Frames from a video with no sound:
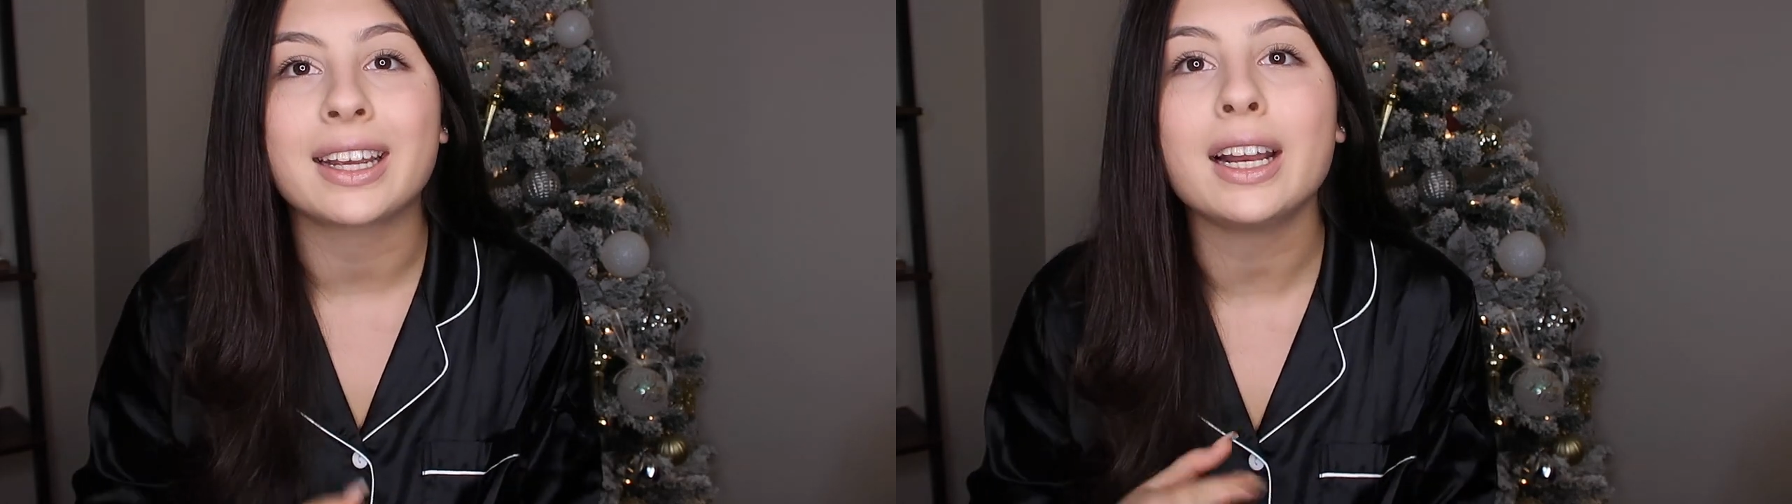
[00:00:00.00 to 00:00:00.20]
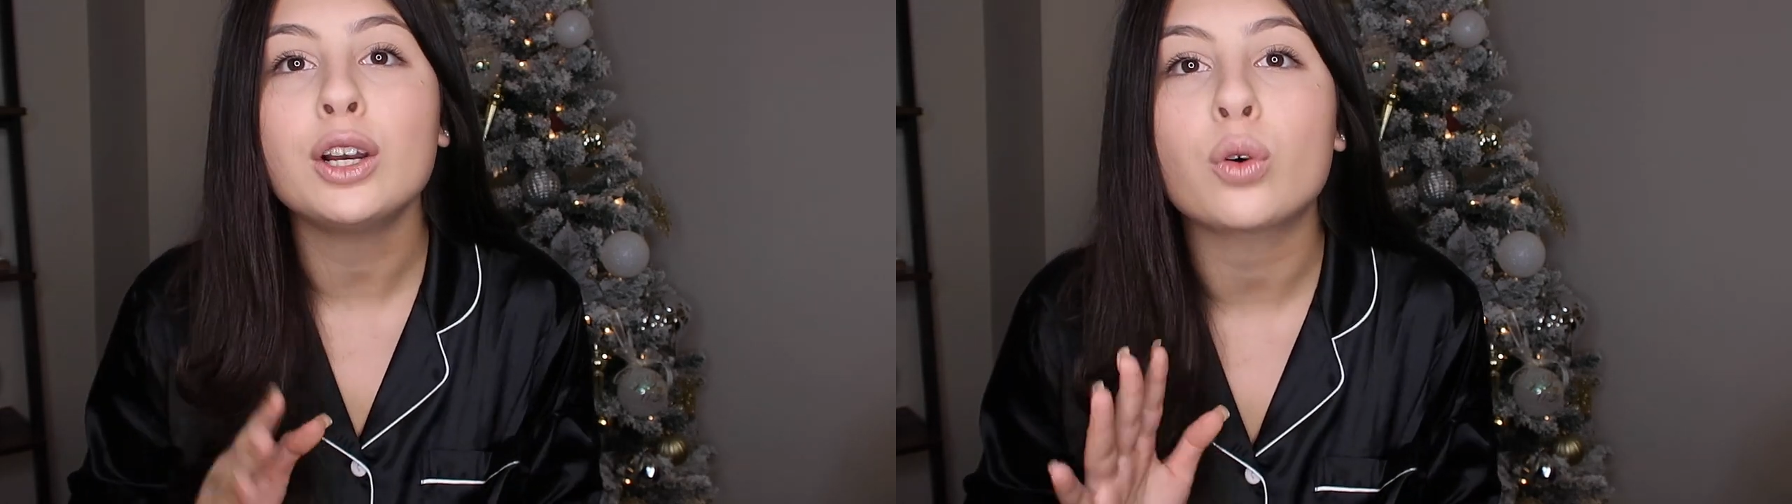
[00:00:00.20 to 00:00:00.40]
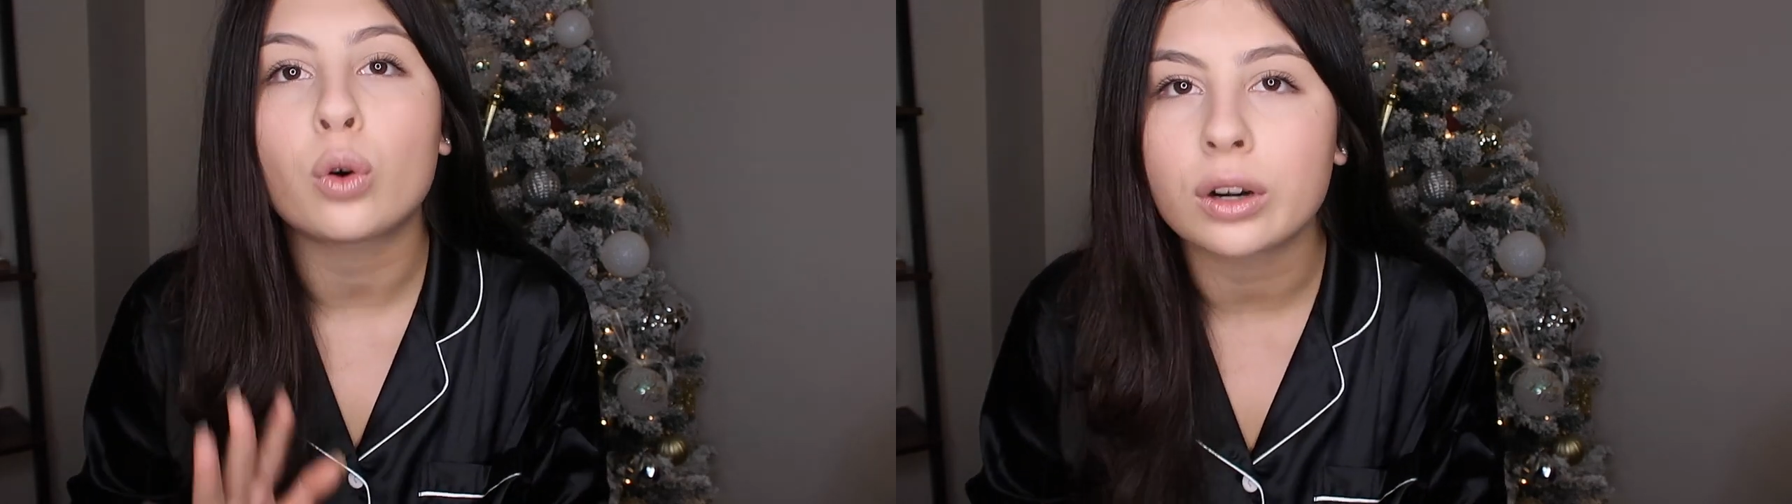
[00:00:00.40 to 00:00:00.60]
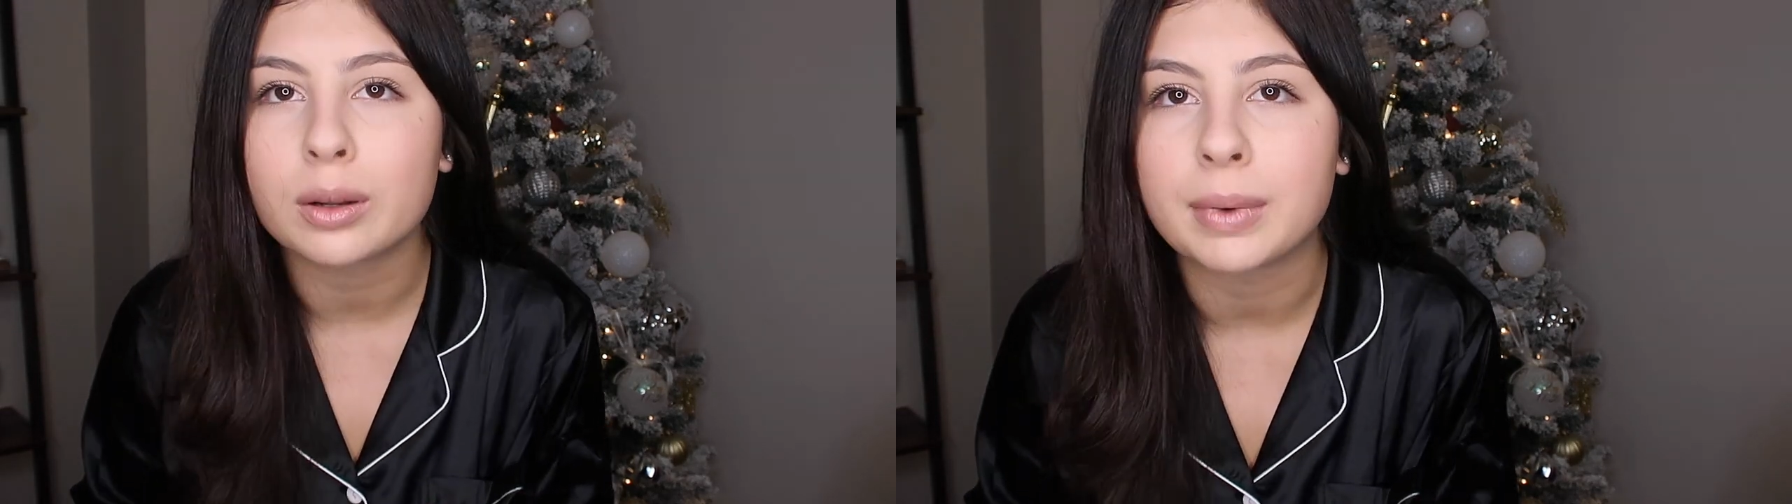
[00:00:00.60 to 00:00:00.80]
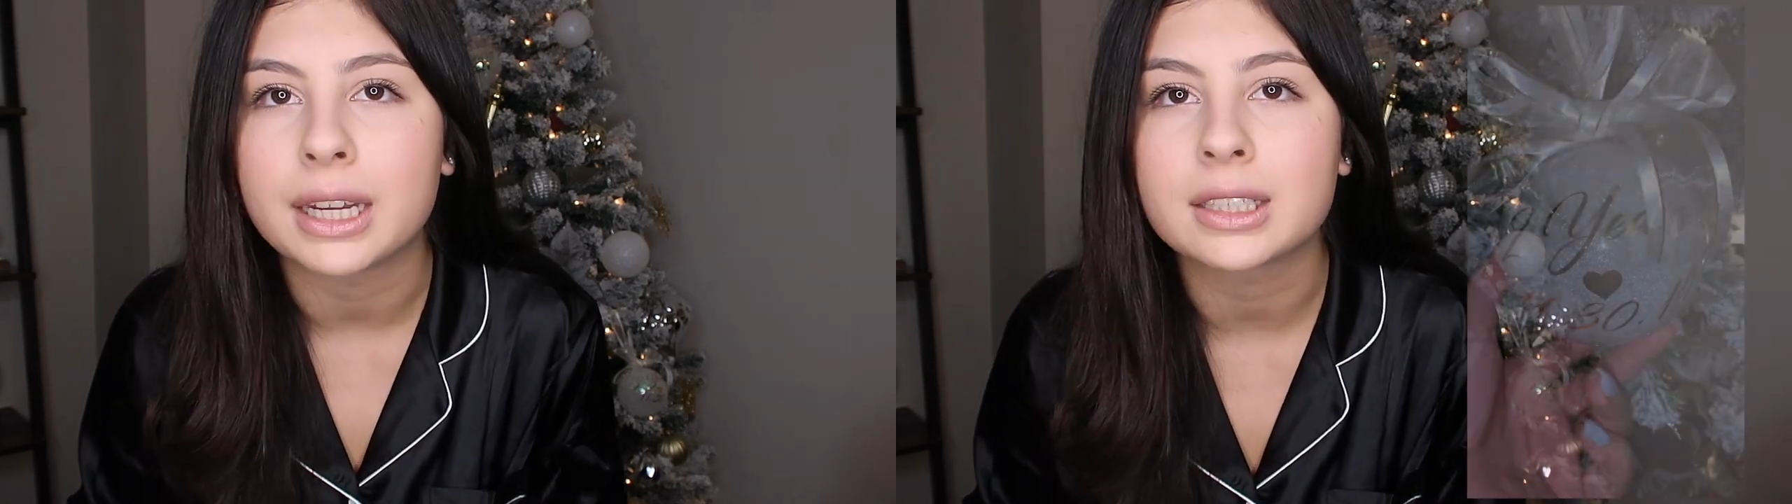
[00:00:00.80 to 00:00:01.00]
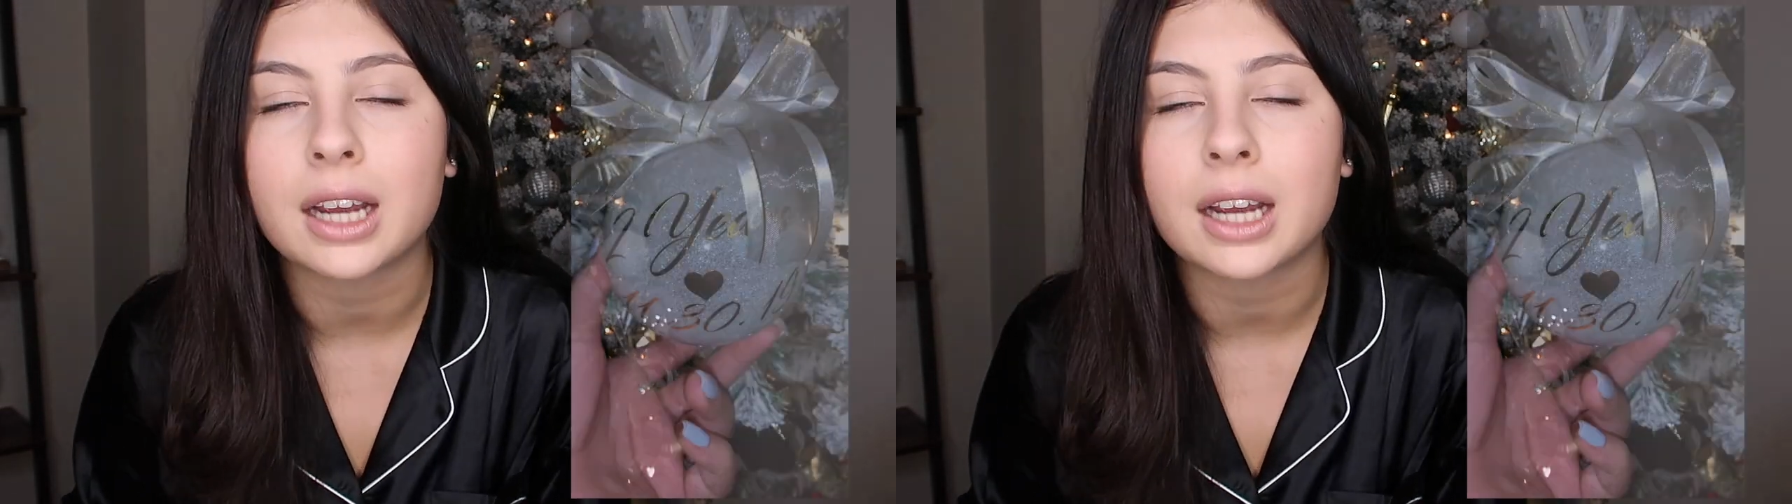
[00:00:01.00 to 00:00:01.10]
get an ornament.